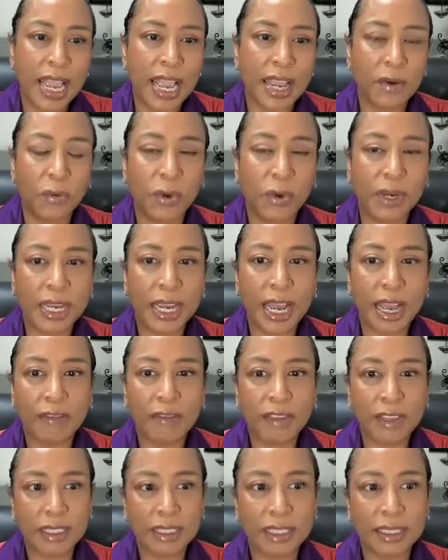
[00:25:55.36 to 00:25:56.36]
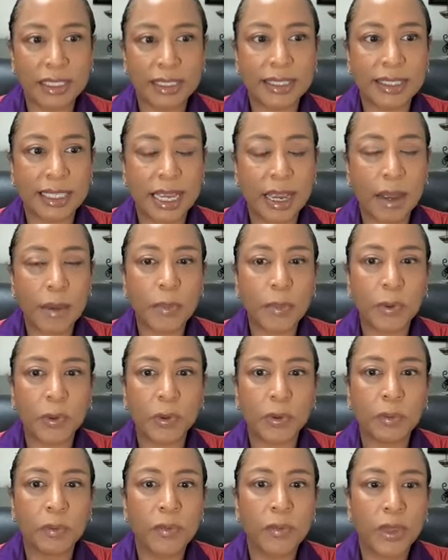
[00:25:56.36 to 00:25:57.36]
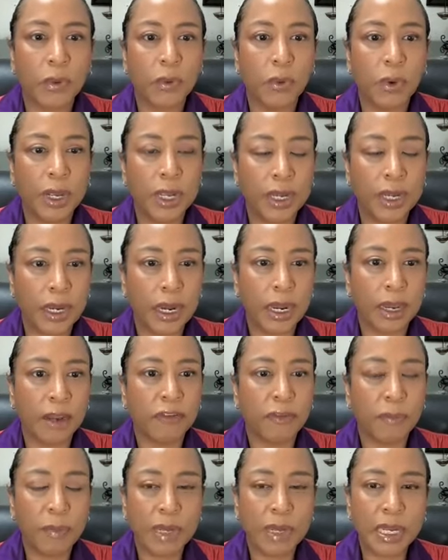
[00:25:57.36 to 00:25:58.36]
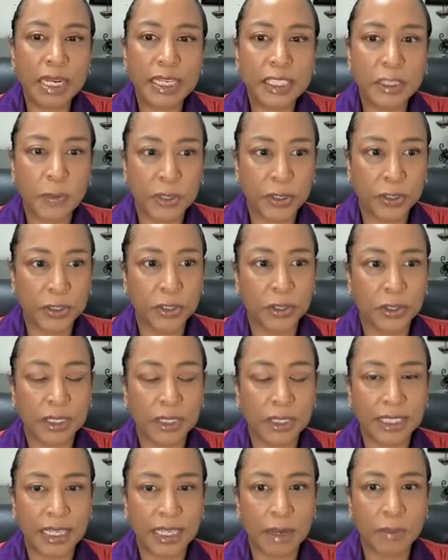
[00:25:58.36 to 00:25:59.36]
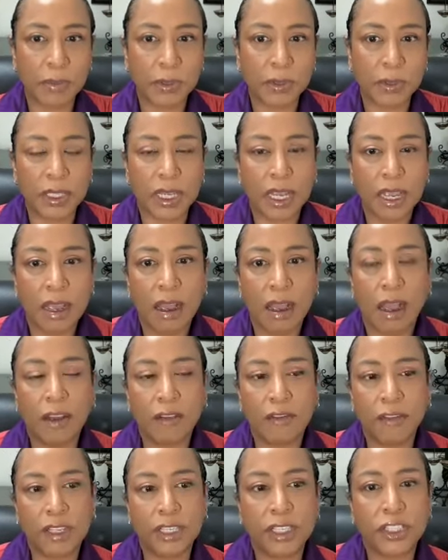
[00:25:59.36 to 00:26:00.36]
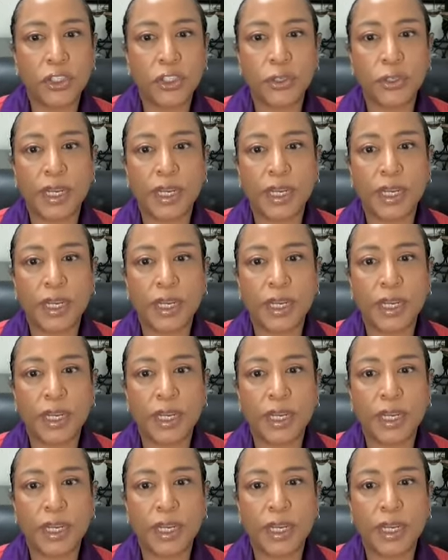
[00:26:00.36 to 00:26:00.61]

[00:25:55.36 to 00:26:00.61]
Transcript: And we have this example one of many spiritual examples of this